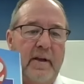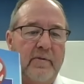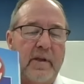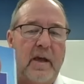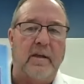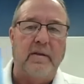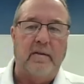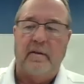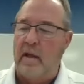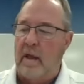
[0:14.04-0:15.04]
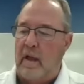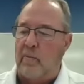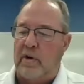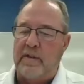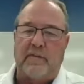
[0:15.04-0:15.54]
Okay,
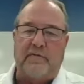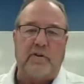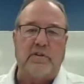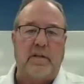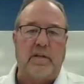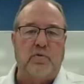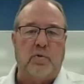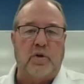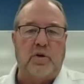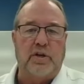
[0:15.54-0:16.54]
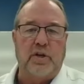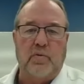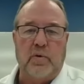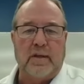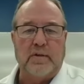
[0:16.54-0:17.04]
and one of the first things we're going to
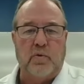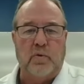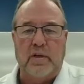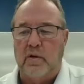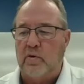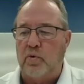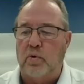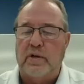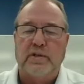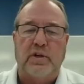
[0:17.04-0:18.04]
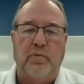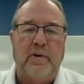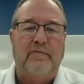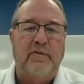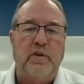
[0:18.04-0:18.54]
do is we are going to
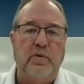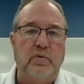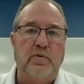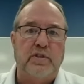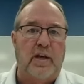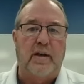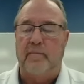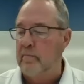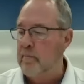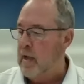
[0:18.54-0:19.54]
review some